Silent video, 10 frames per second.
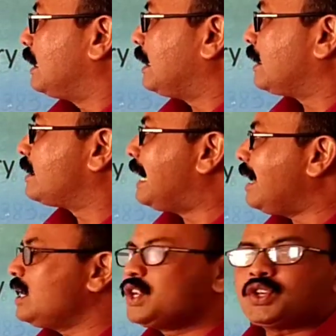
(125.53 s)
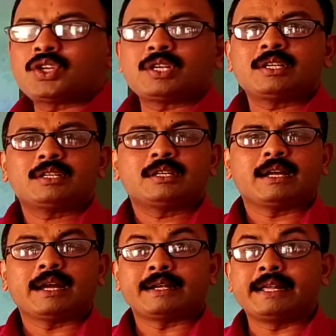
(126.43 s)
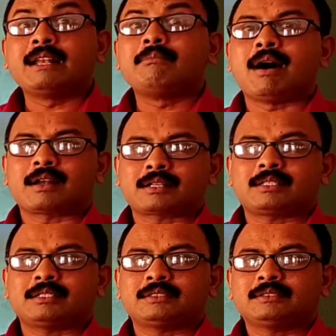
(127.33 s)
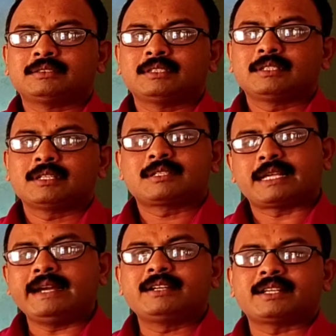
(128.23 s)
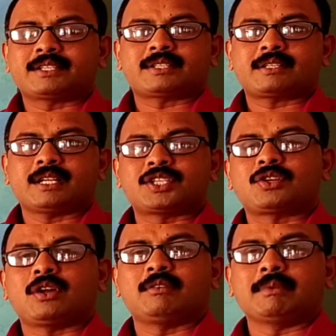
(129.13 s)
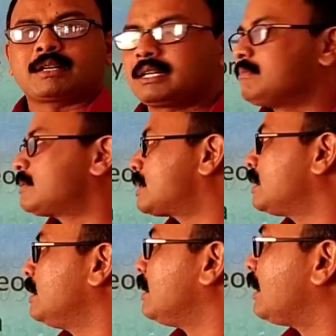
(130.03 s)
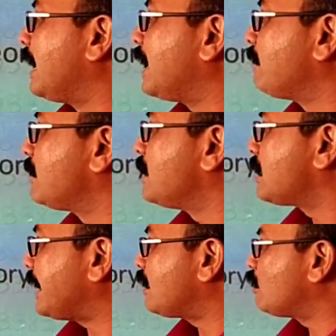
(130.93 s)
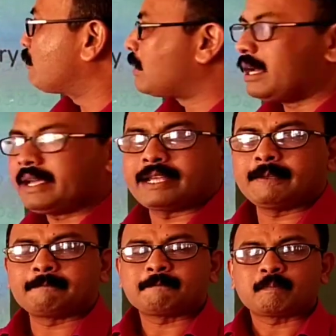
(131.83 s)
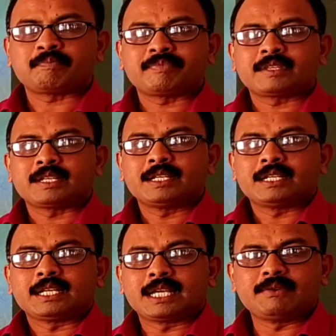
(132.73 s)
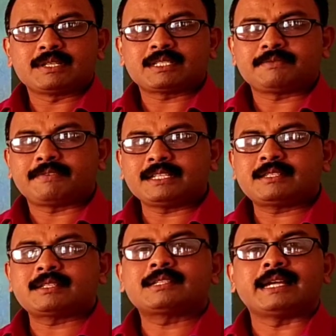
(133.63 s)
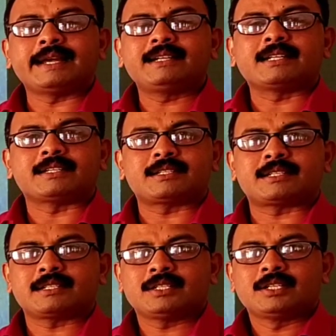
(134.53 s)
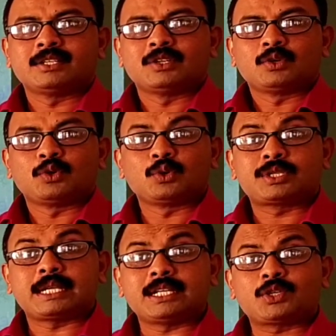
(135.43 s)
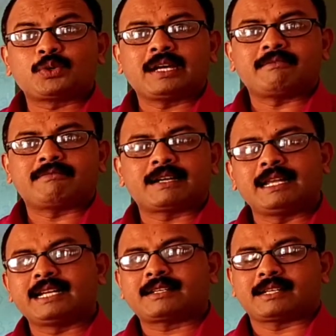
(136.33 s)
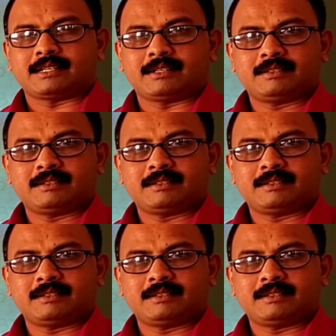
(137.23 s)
a Denmark scientist, astronomer comes named Tycho Brahe. He was the first scientist who said to have collected